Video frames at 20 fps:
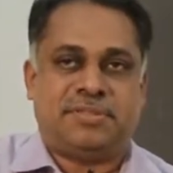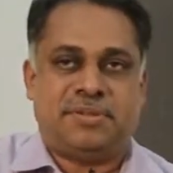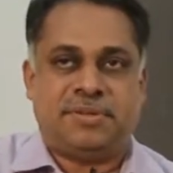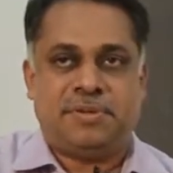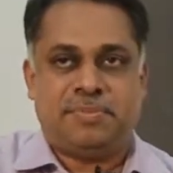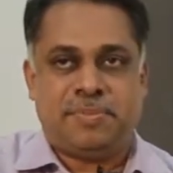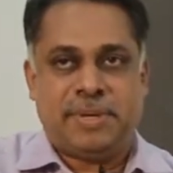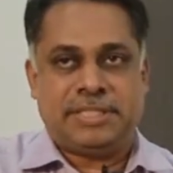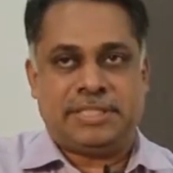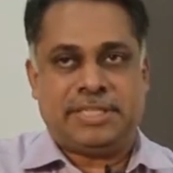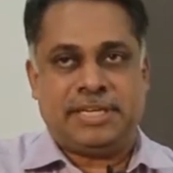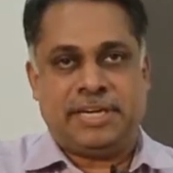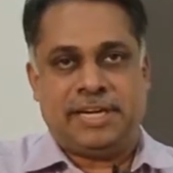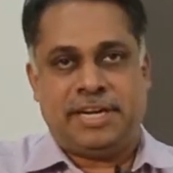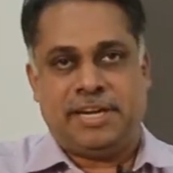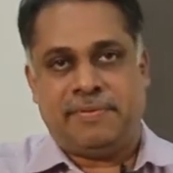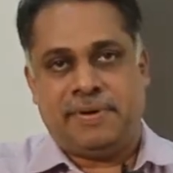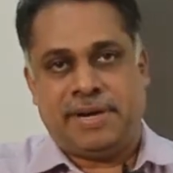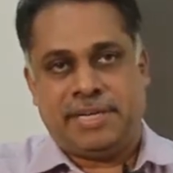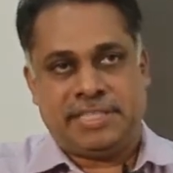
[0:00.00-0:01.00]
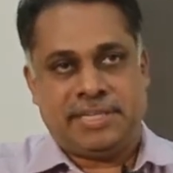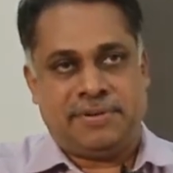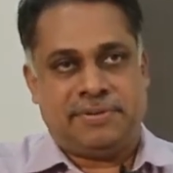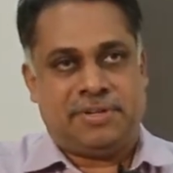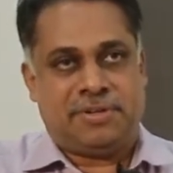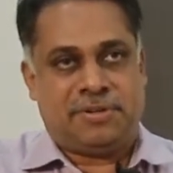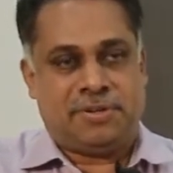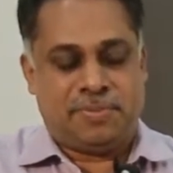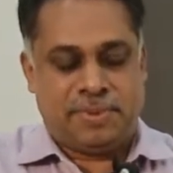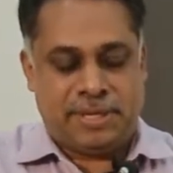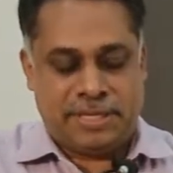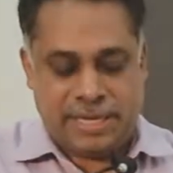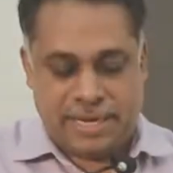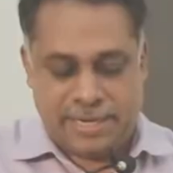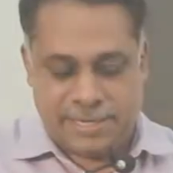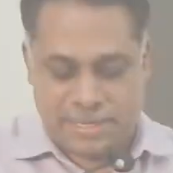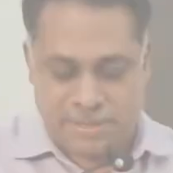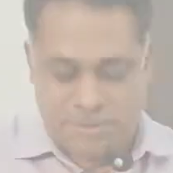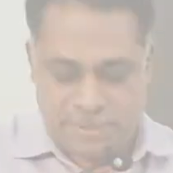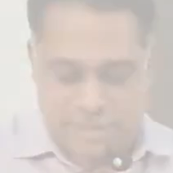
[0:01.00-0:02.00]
so you basically divide 72 by that and